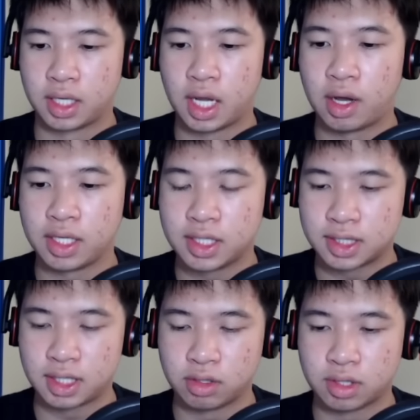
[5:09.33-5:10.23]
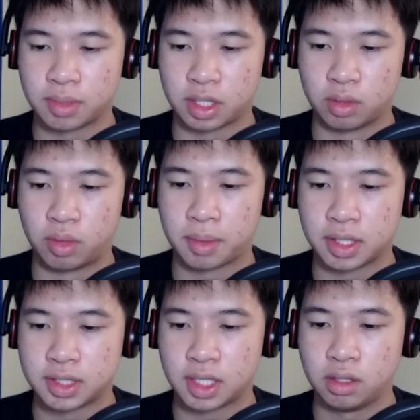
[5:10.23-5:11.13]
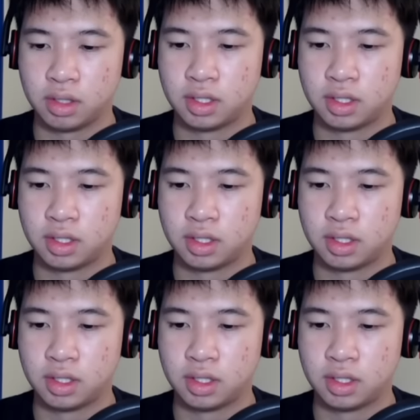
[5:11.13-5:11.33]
Now I need to sell something here. What am I going to sell?